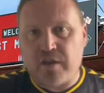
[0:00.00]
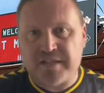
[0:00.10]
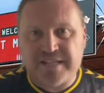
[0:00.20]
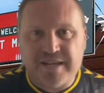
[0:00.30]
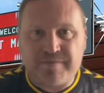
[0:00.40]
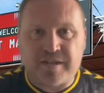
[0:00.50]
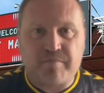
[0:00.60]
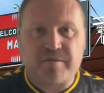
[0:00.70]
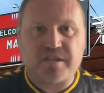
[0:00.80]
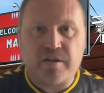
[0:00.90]
that slipped under
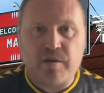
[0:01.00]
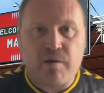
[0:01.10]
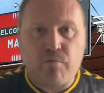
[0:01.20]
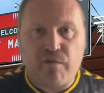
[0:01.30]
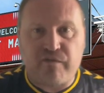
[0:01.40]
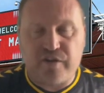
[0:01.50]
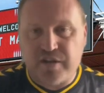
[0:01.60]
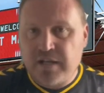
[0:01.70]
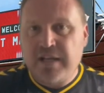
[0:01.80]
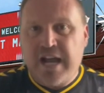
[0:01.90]
Bazunu at Watford.